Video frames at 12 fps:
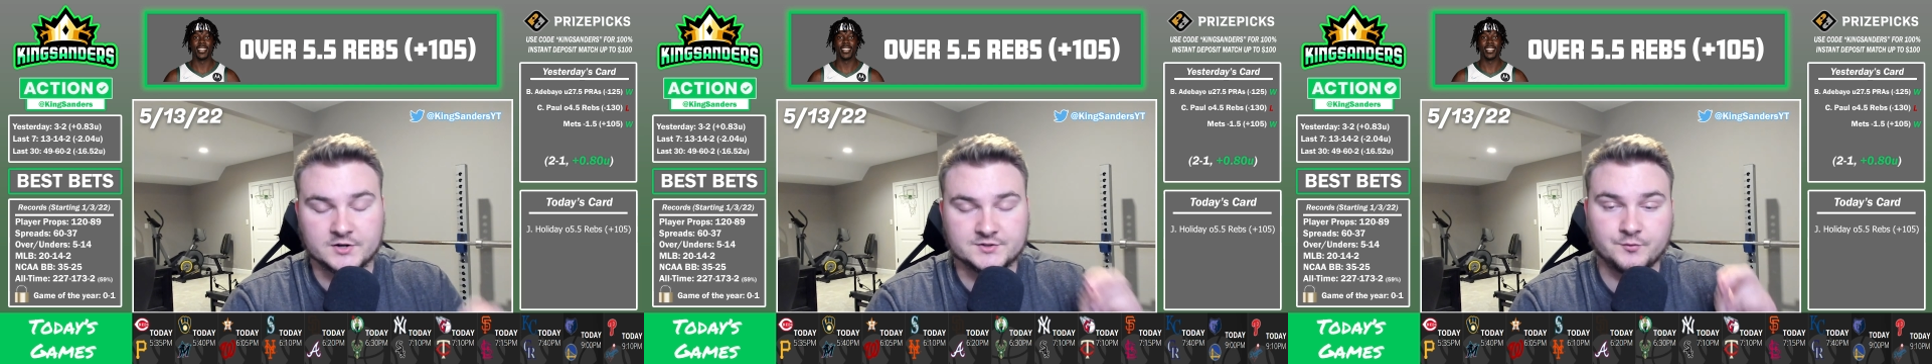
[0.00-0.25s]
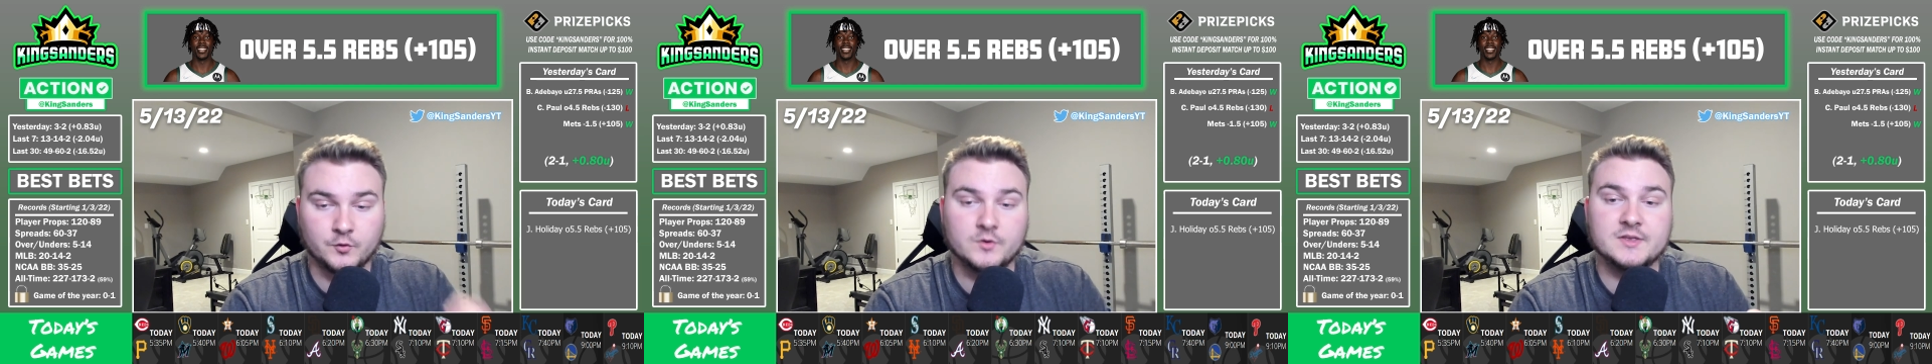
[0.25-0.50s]

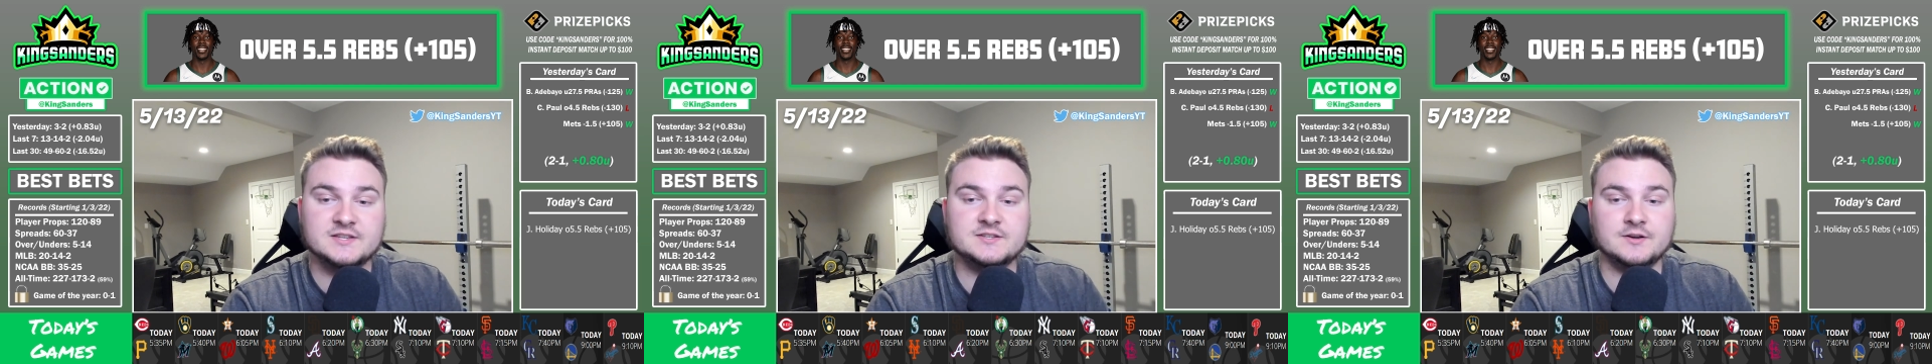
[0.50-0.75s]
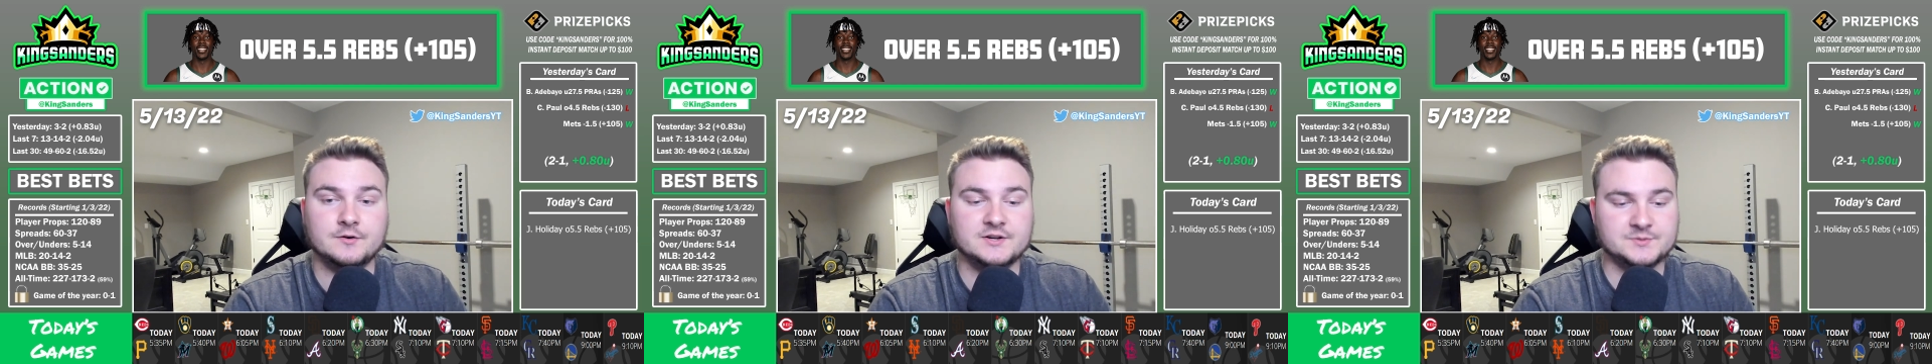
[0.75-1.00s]
for this
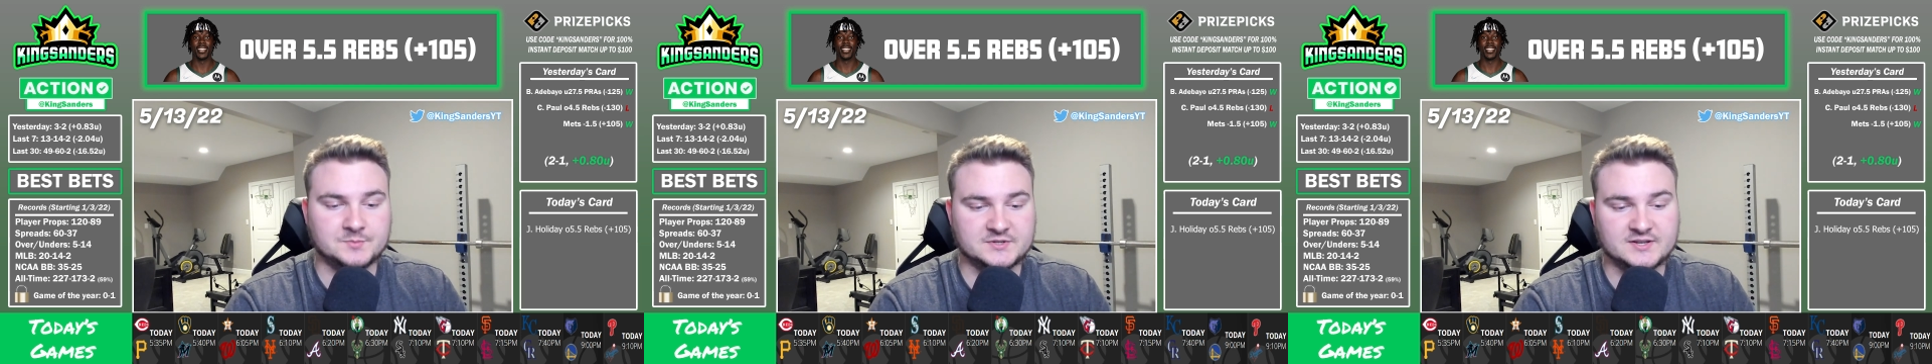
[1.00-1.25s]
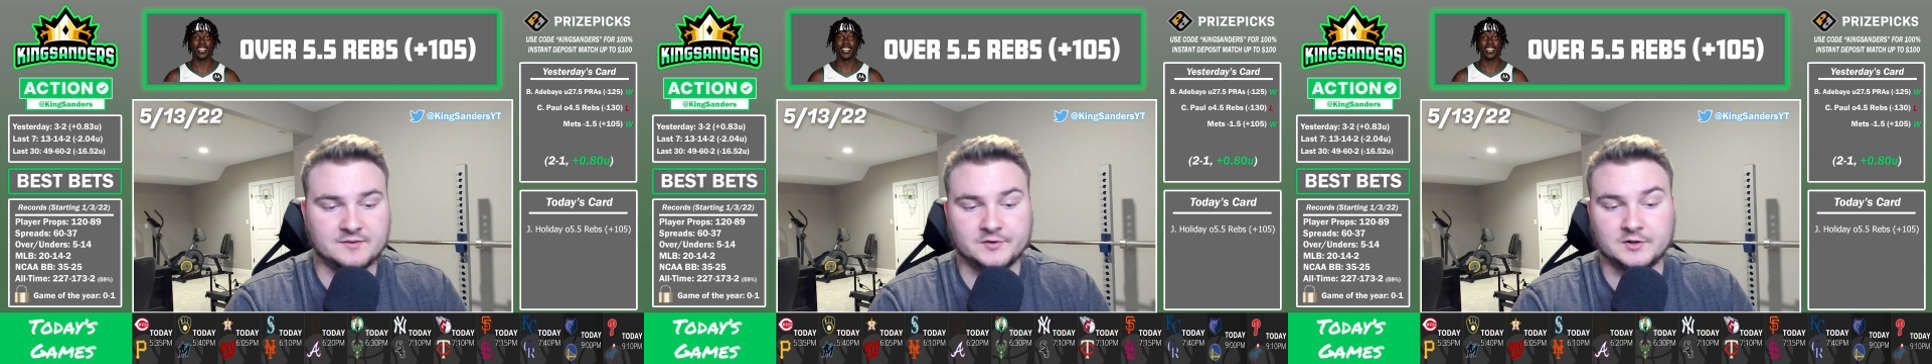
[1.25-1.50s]
series
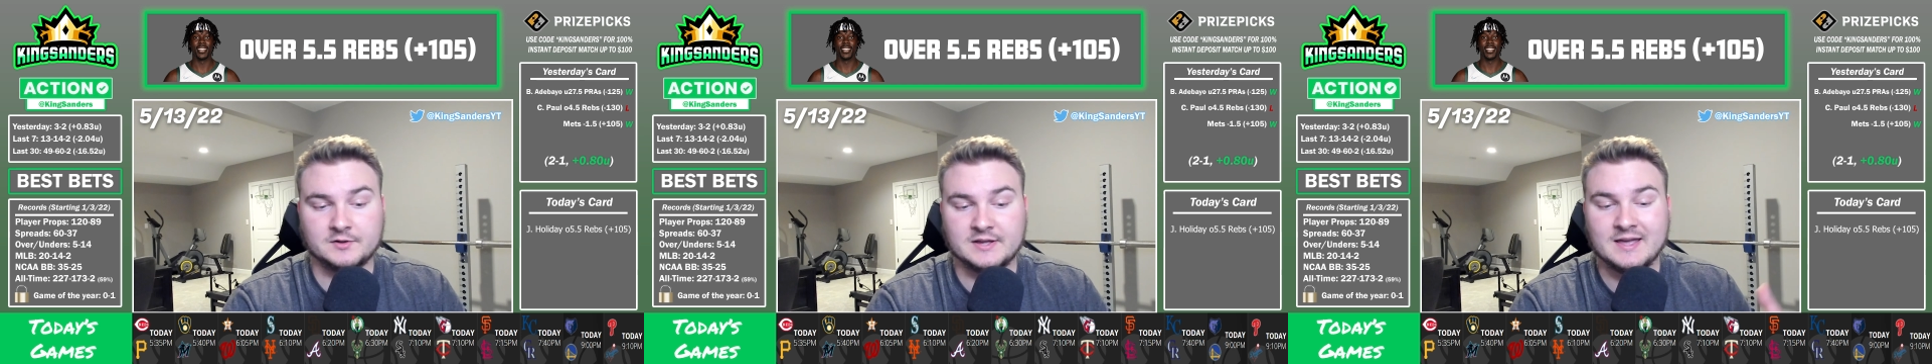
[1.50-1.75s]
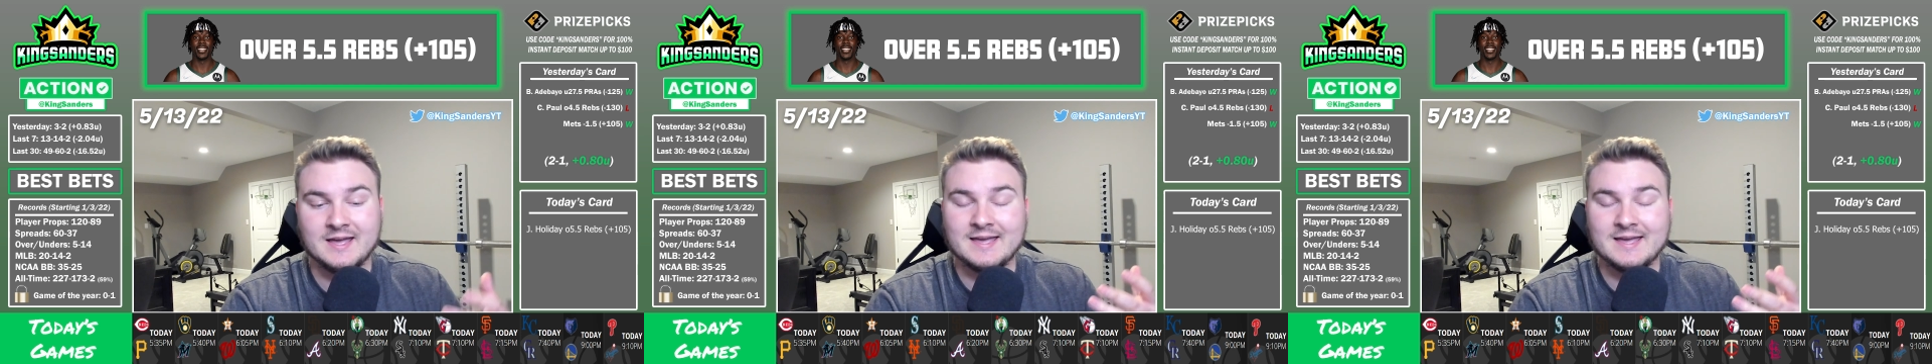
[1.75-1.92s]
specifically,